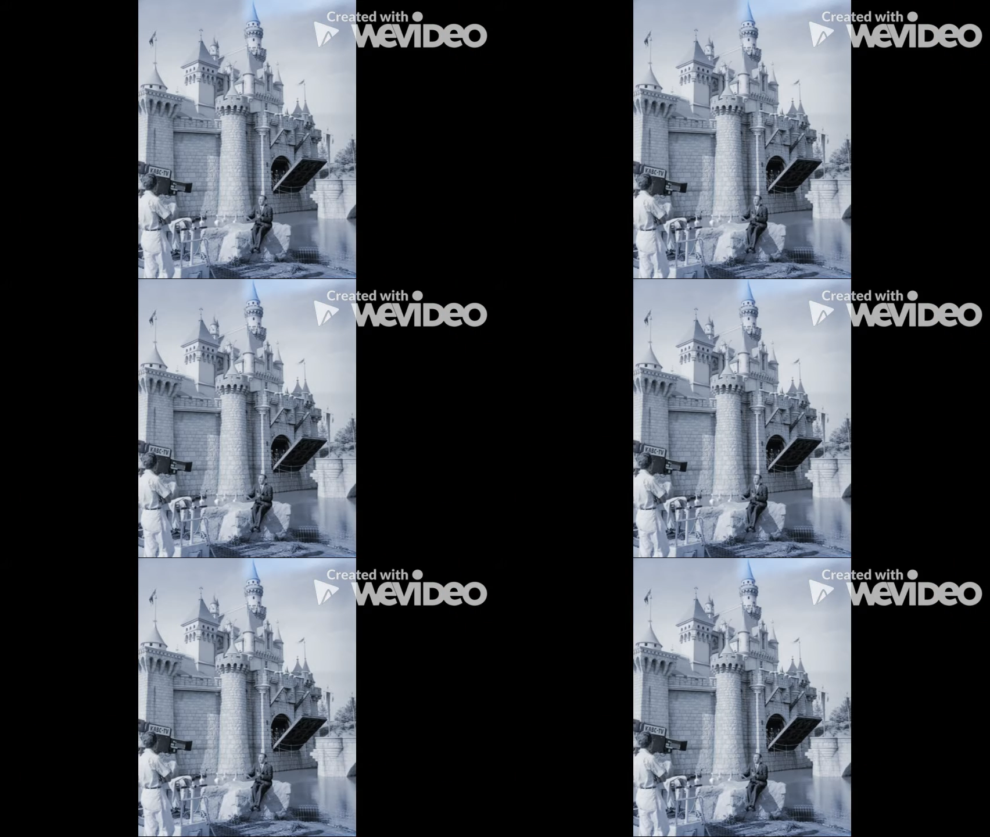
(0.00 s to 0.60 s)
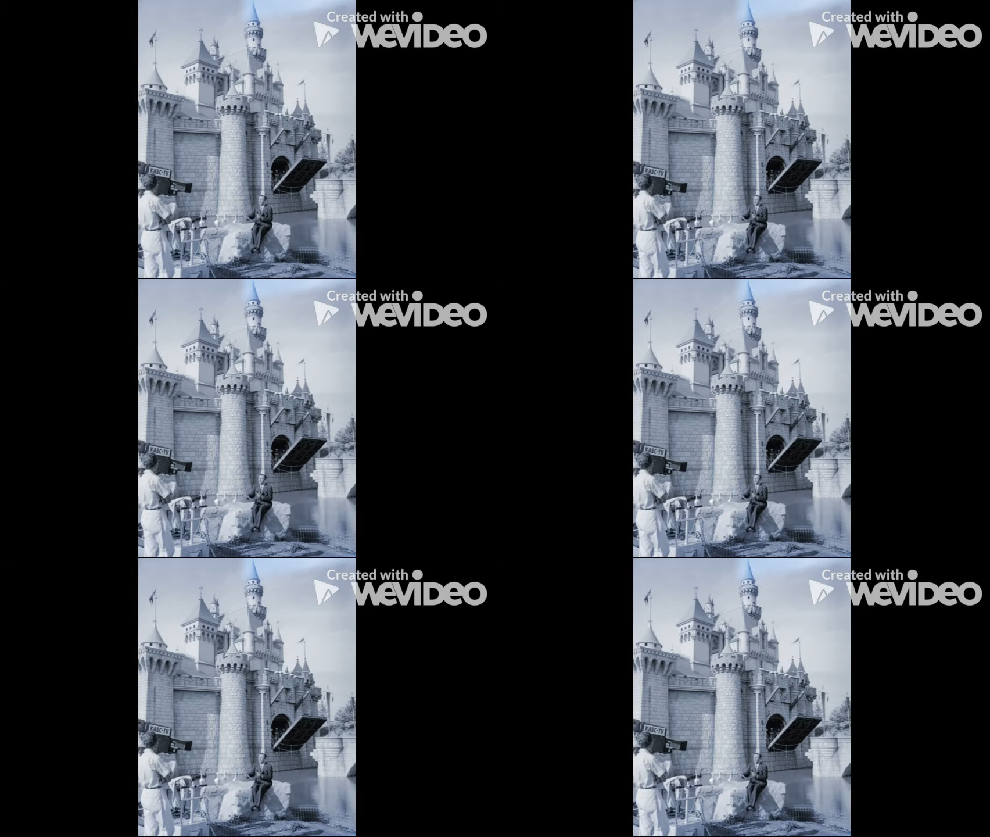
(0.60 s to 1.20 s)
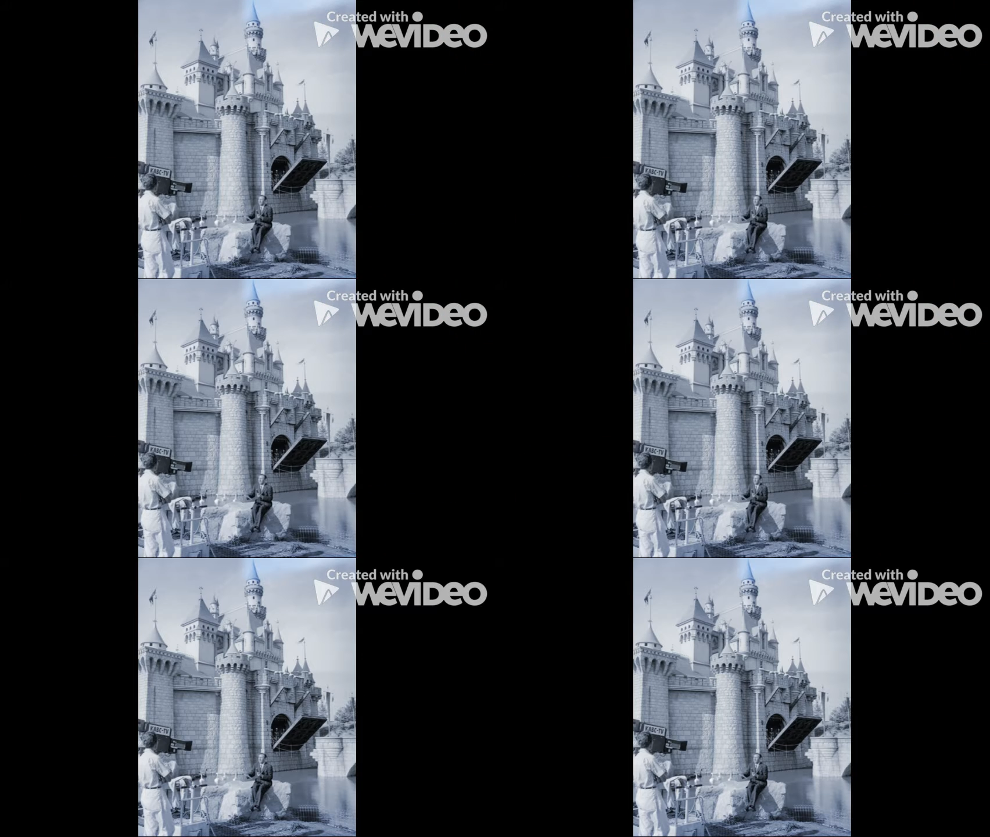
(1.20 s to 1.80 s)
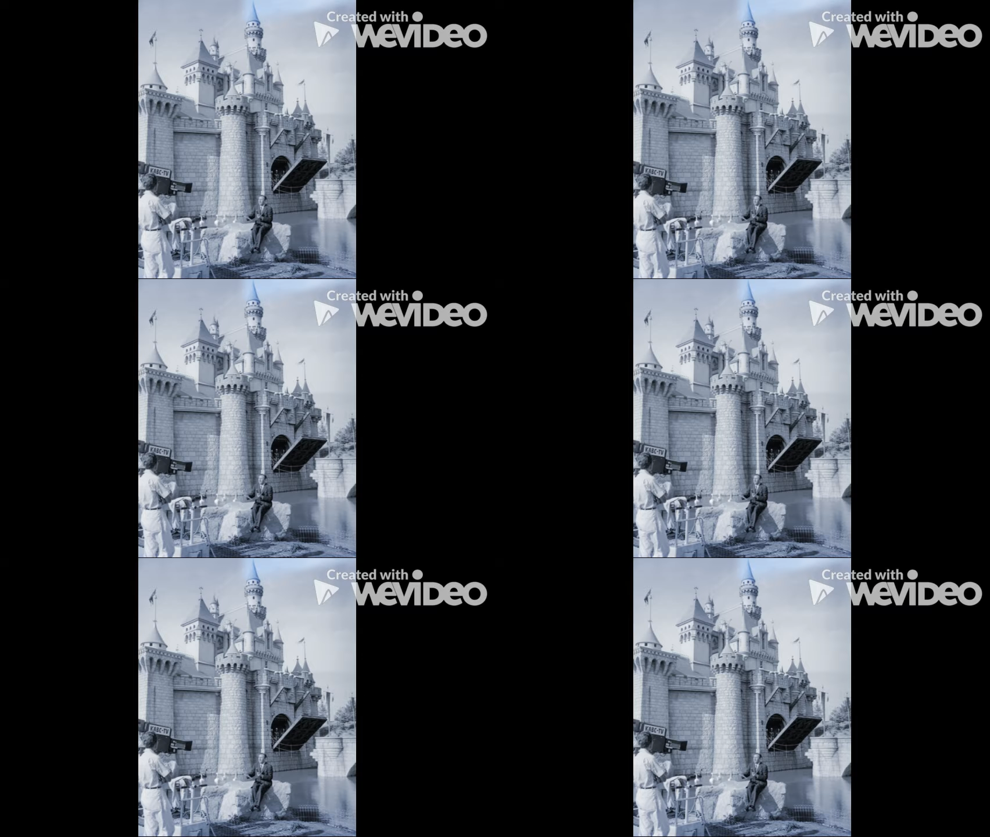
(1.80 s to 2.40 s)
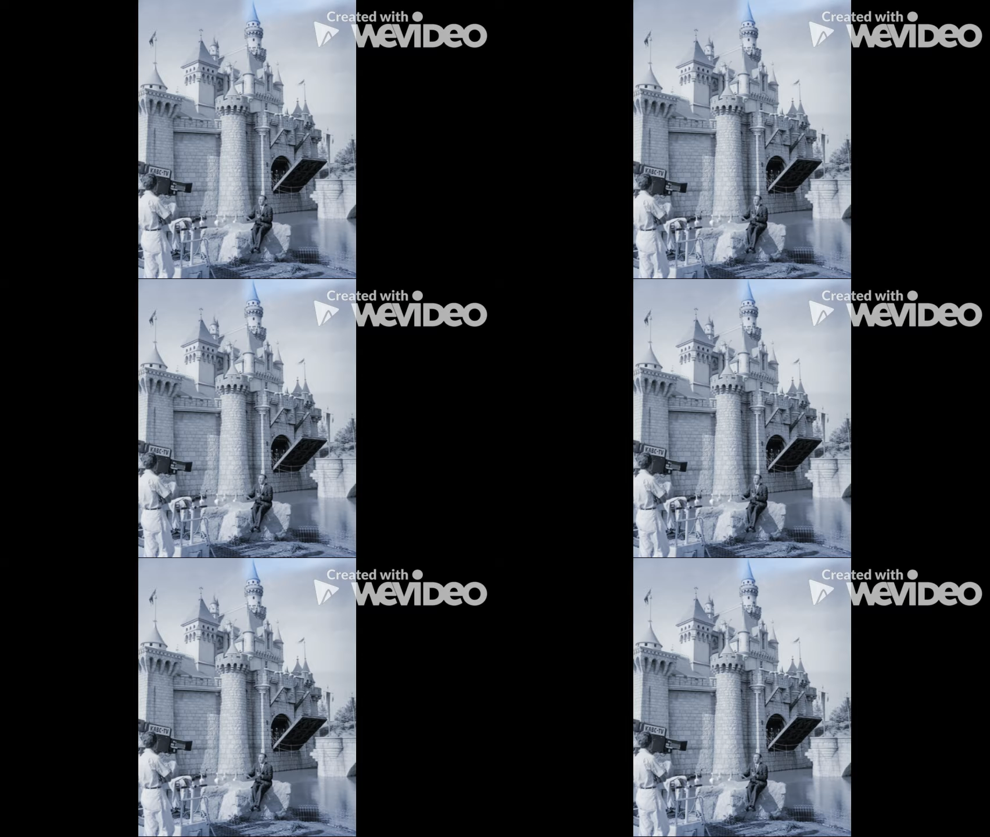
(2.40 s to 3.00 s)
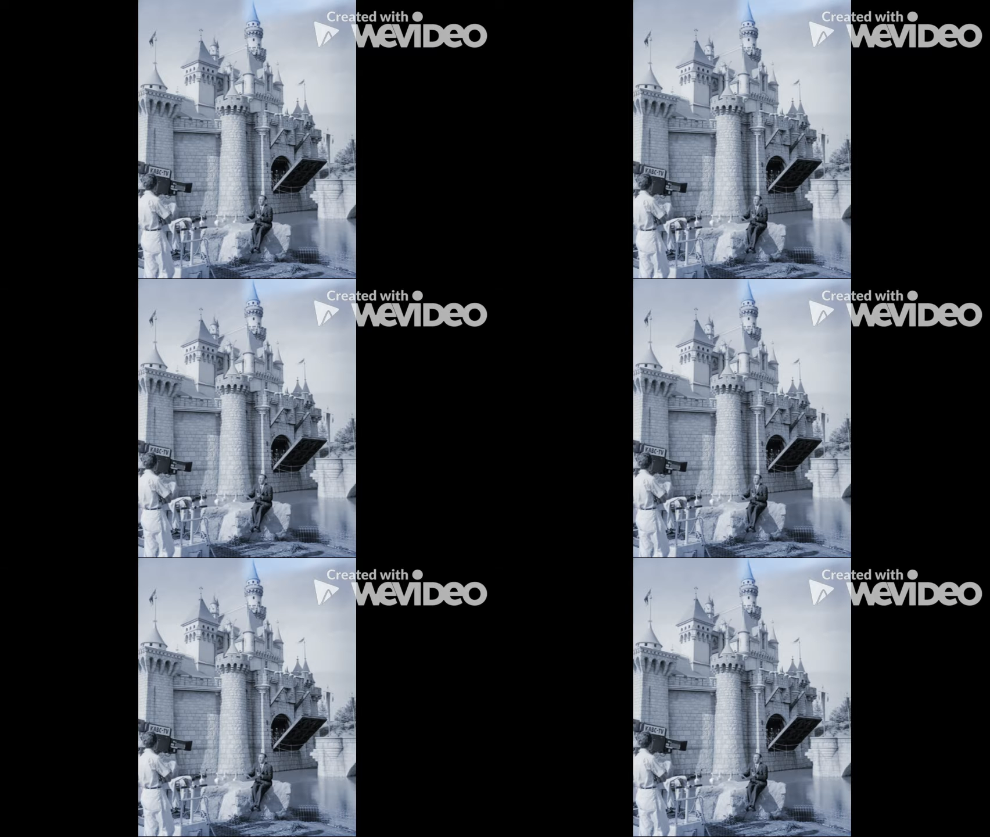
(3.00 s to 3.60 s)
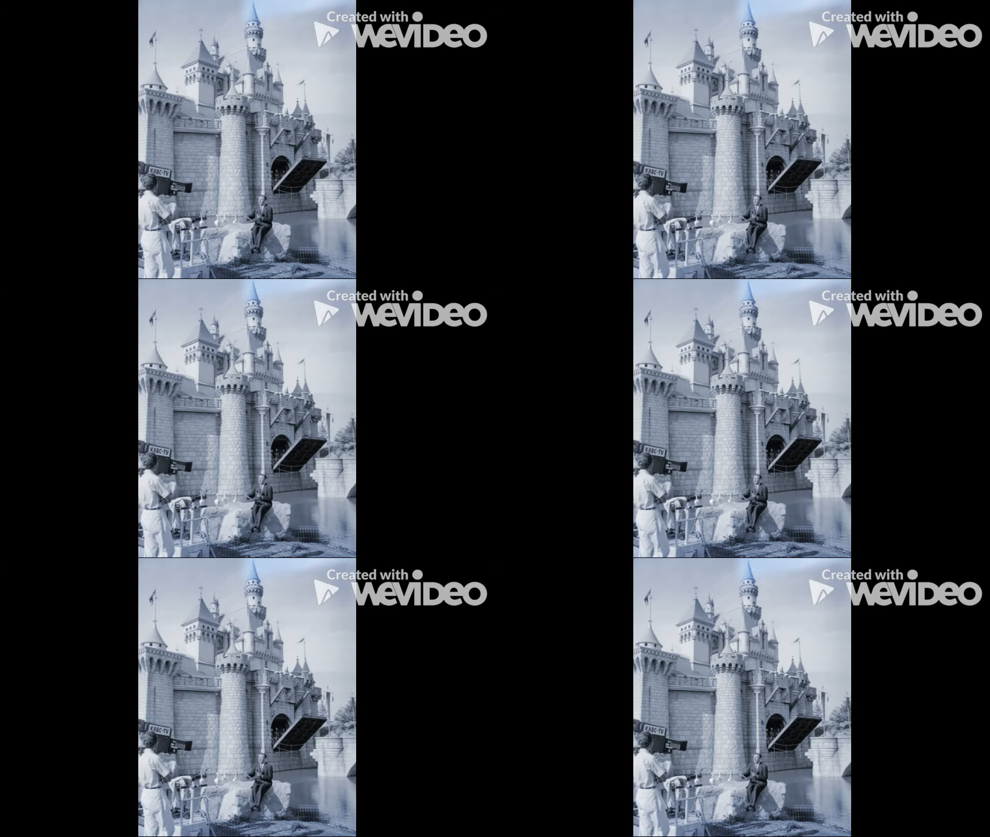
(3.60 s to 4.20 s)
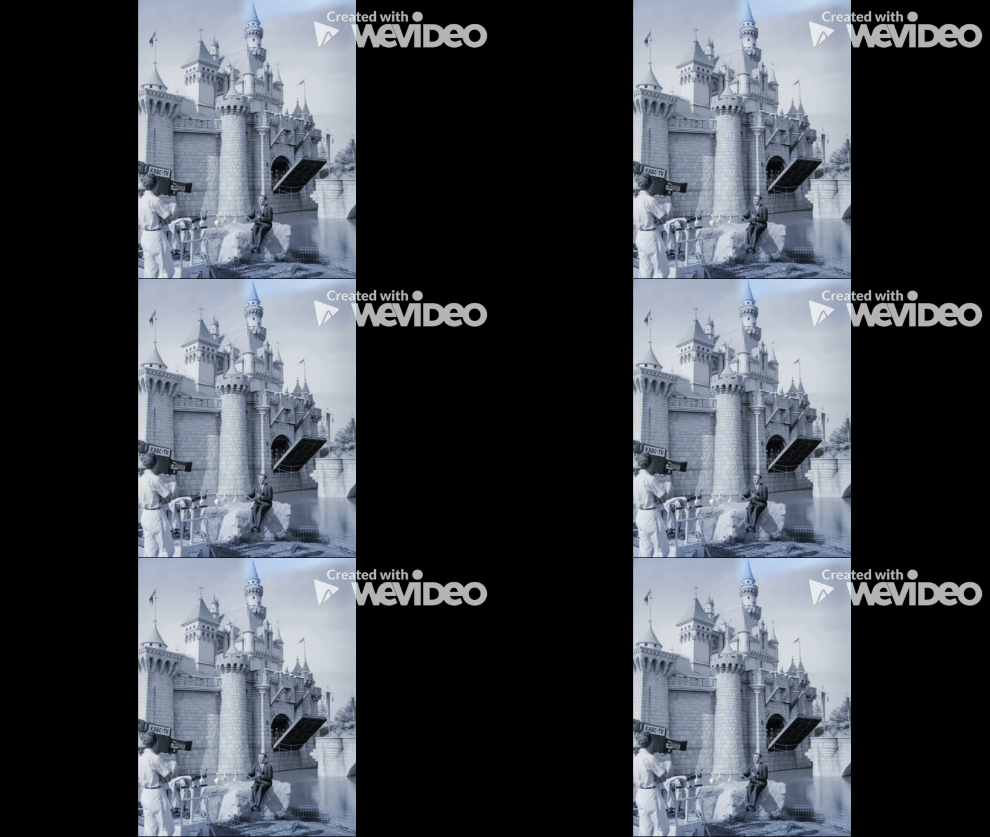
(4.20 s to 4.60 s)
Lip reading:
[unreadable: no face in view]